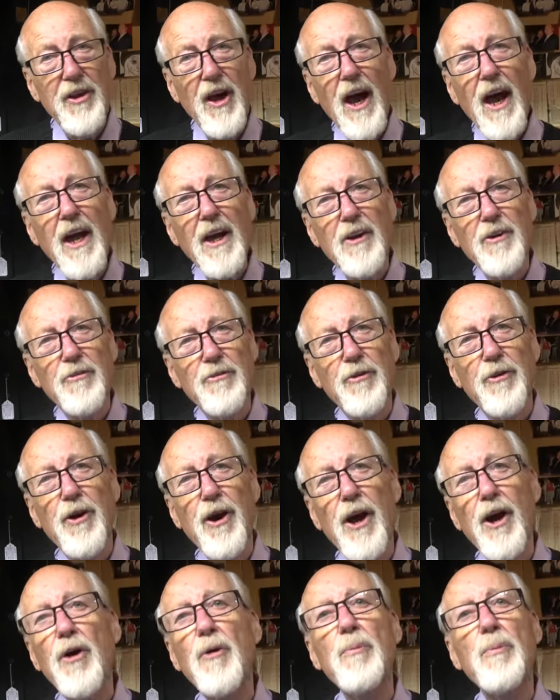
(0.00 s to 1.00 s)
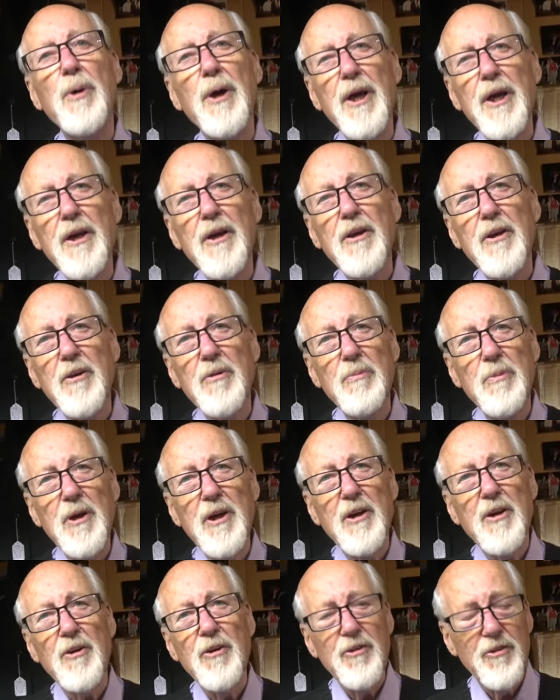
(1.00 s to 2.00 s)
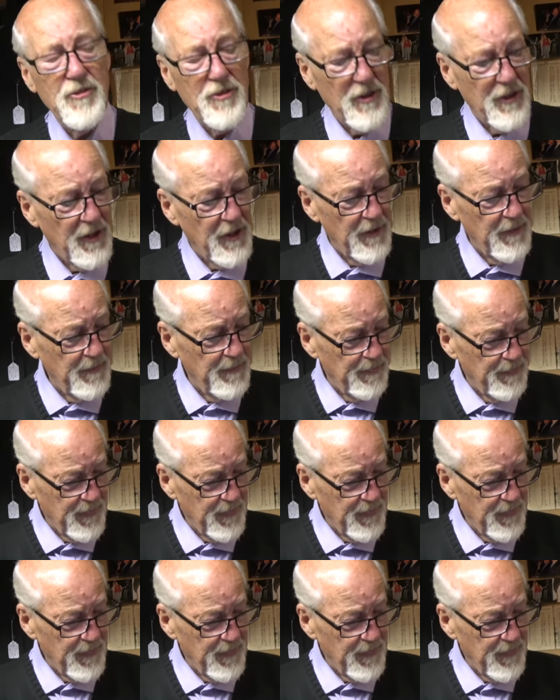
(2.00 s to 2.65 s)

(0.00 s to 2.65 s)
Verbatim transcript: dagger for Helbig yeah. because uh,